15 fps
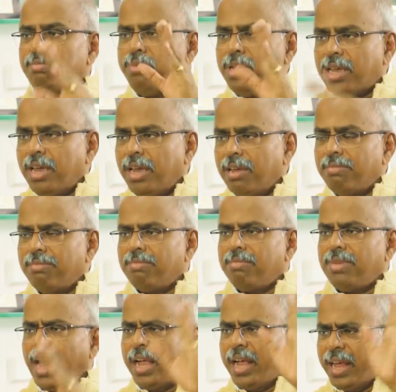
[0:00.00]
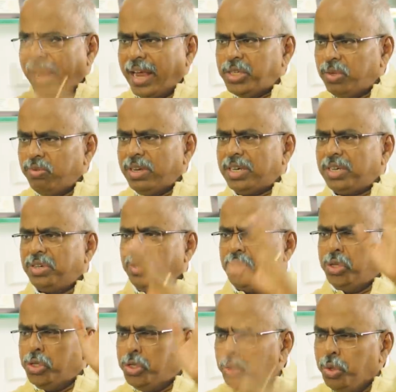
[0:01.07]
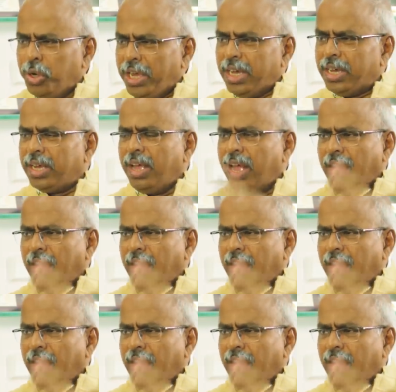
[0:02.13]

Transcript: became a graduate, unique.